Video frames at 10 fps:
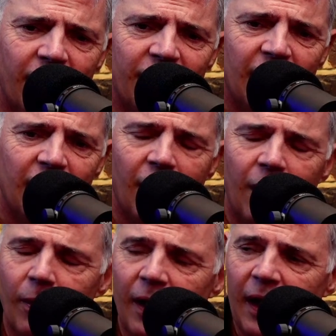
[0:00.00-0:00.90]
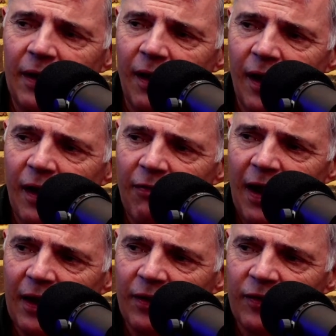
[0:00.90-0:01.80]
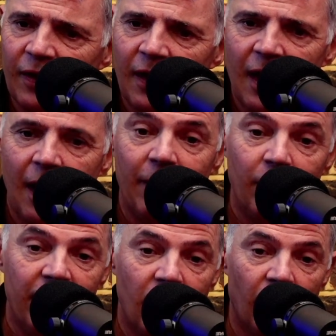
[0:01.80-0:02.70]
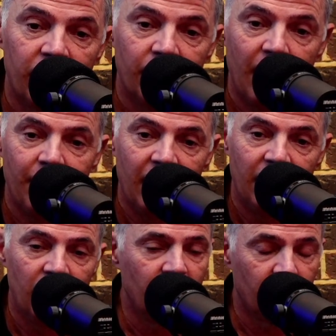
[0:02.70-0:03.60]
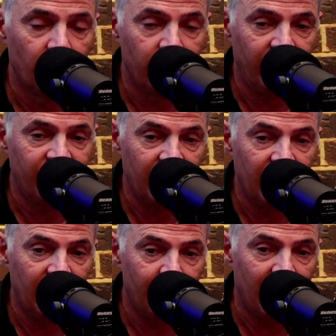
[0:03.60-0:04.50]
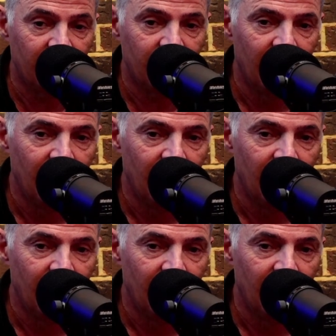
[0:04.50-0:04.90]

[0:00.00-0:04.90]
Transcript: at lower and higher ranks. I mean, we've got, maybe you could talk briefly about,